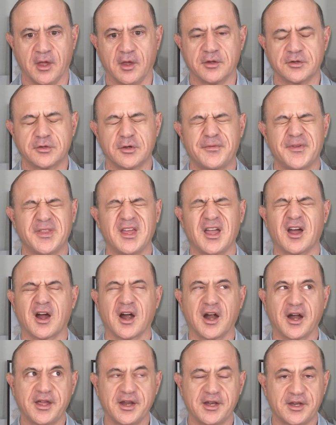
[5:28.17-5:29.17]
So for the
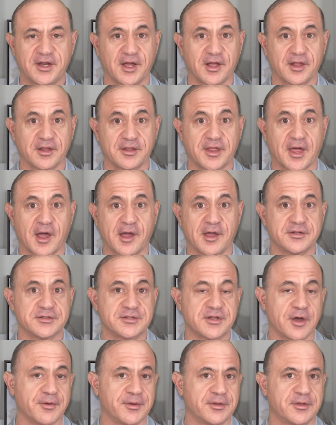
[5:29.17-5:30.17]
architect, that
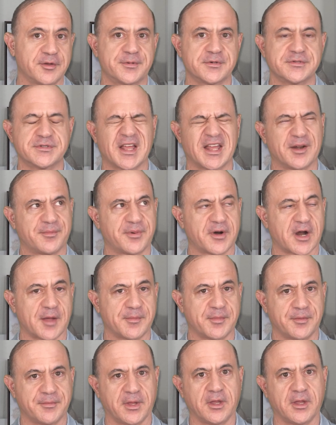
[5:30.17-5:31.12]
is going to present a problem,